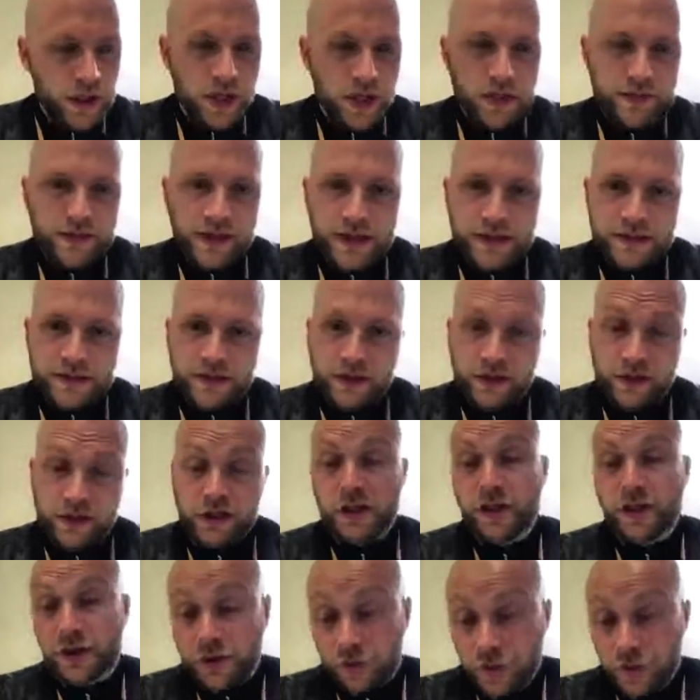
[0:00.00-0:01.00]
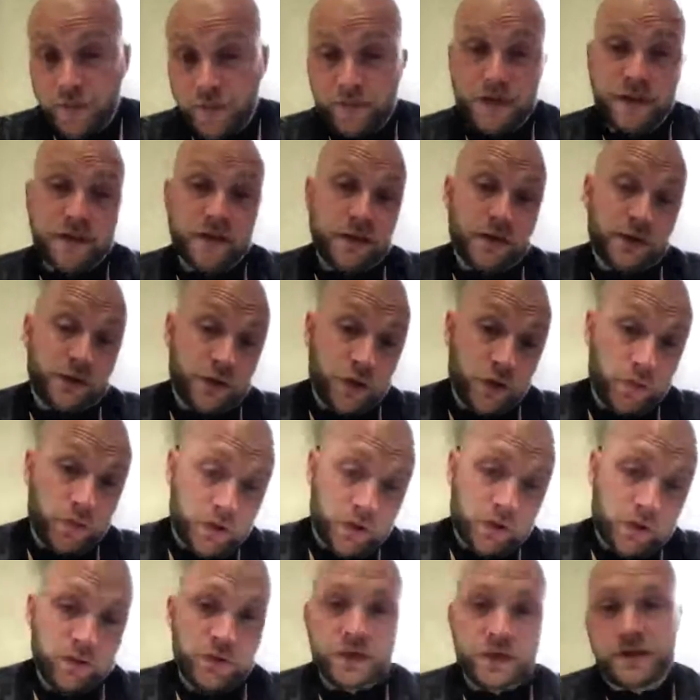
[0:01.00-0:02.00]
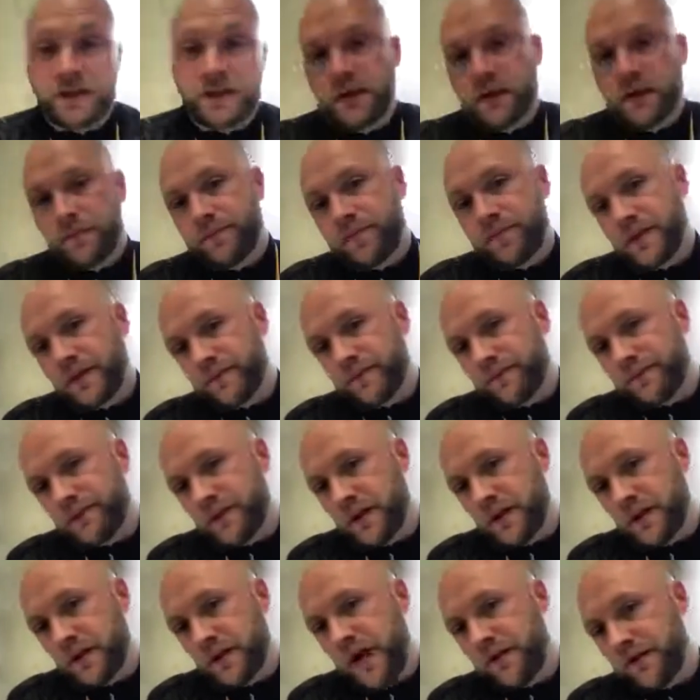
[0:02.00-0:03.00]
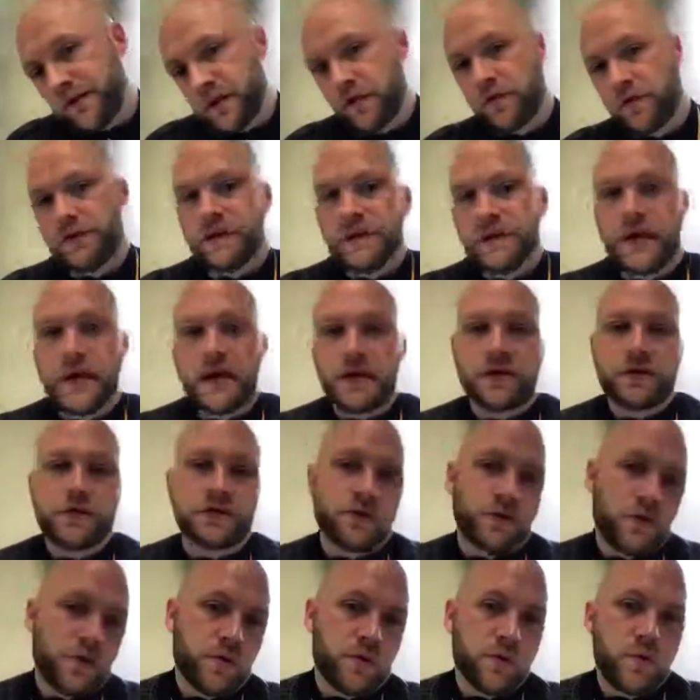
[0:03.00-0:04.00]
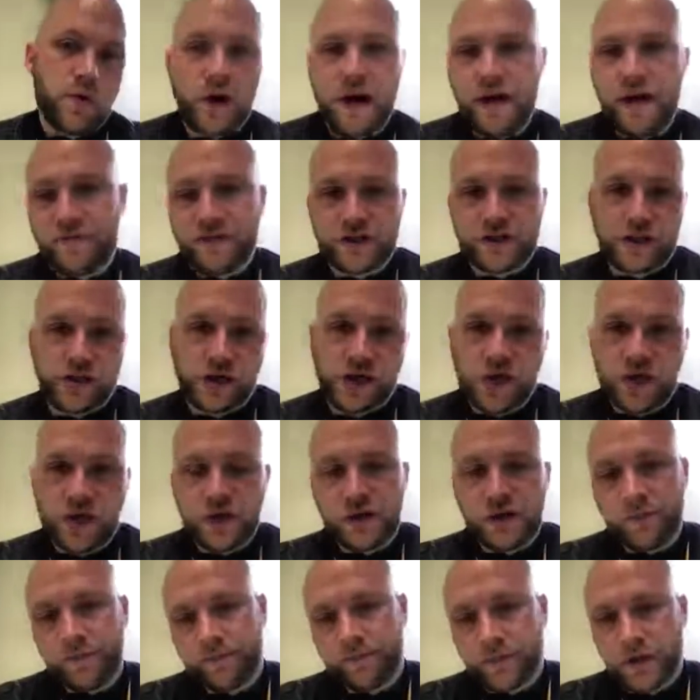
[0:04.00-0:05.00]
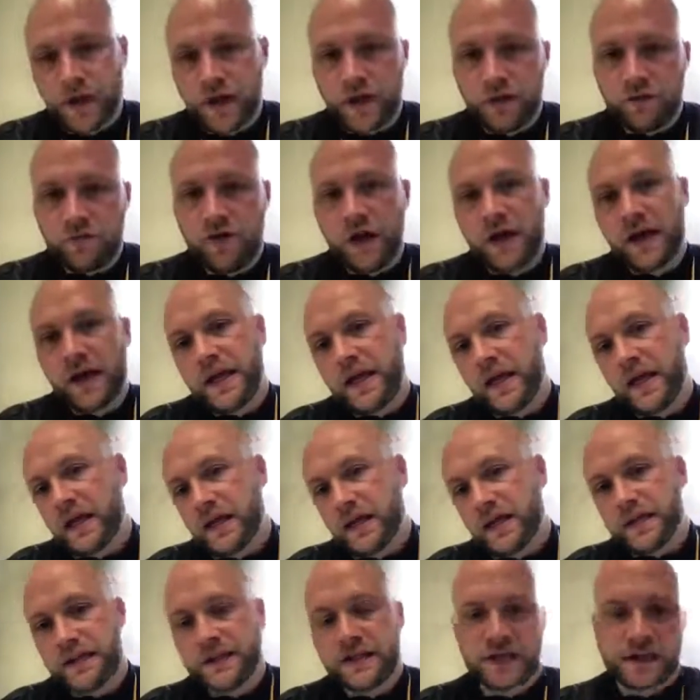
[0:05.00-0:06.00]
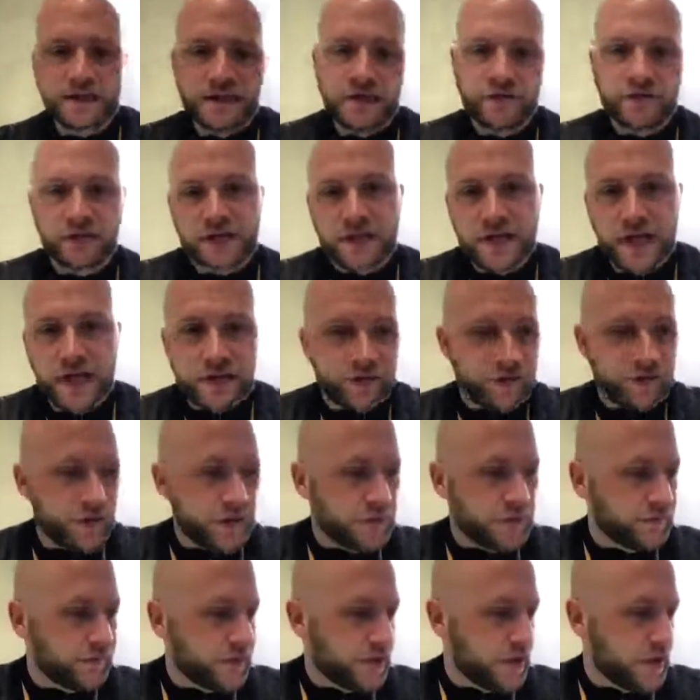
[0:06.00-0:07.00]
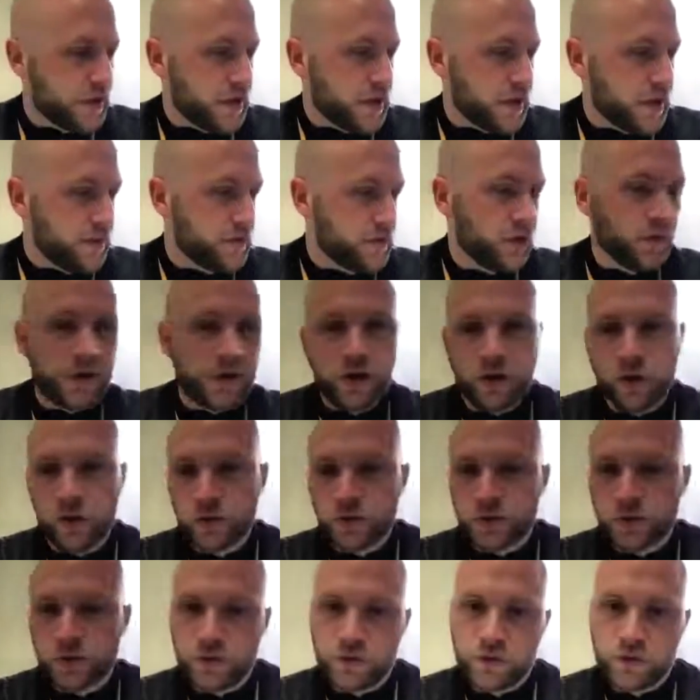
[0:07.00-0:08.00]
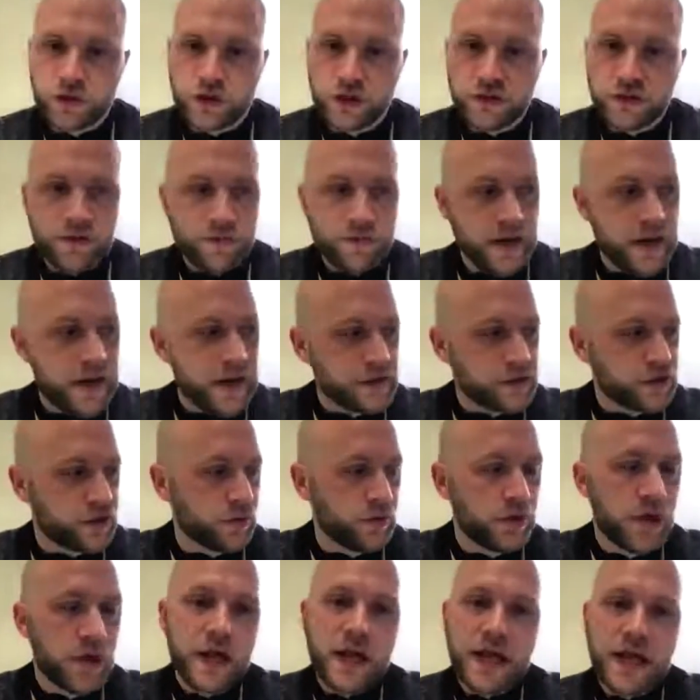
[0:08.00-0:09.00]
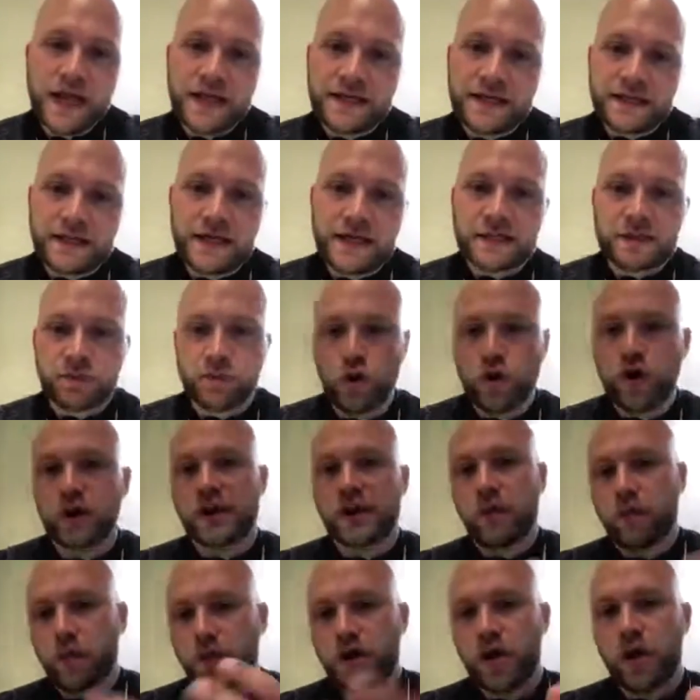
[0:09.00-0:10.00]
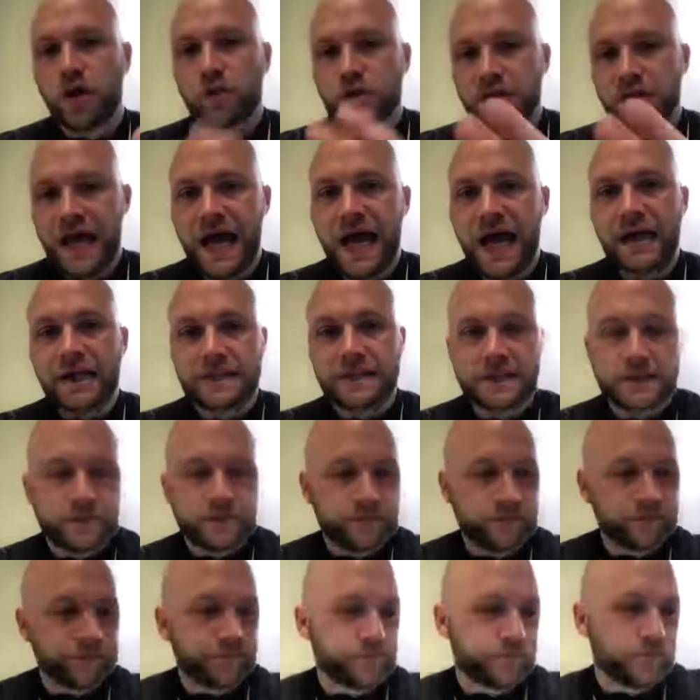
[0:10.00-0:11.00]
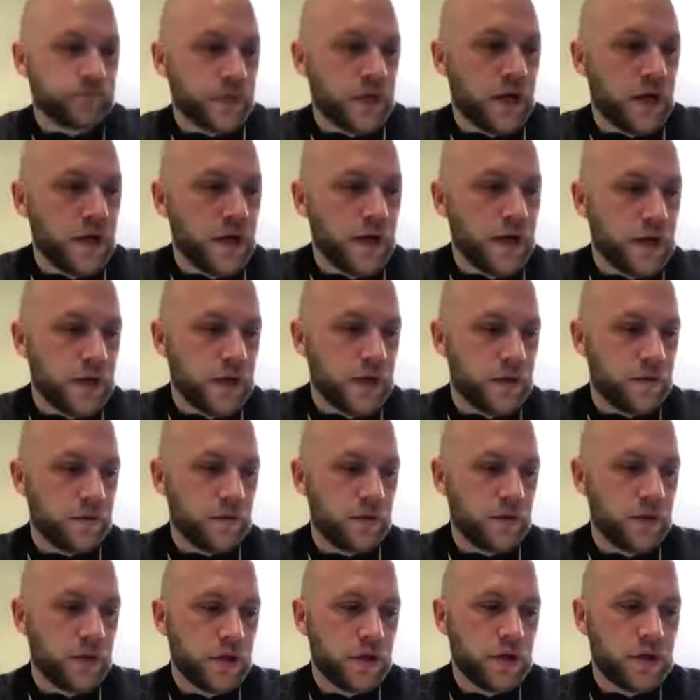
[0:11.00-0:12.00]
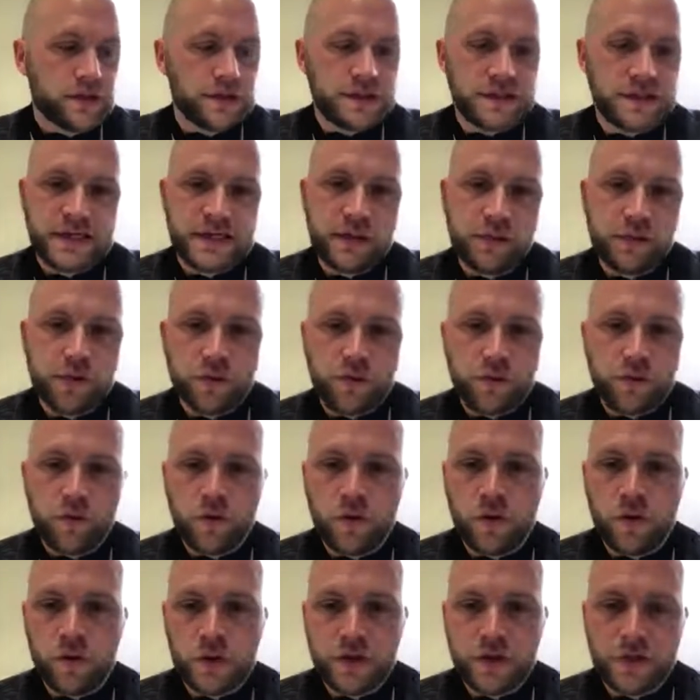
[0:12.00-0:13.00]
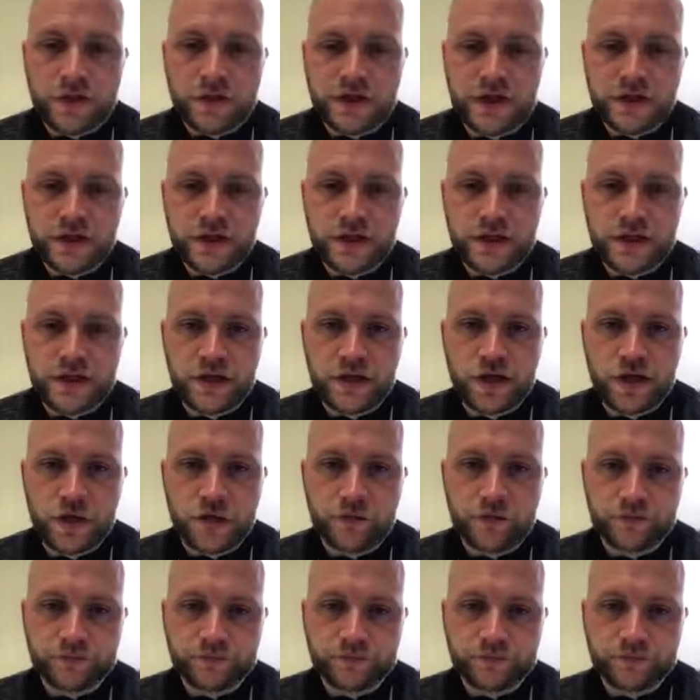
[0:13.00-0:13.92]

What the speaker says: that's it's Tramleys, your Jordy West, your Evan Ovendales or Average here, Ryan Hilliers, etc., etc. Louis Alls, who's here at the minute. So it's working with those lads to see what we potentially got.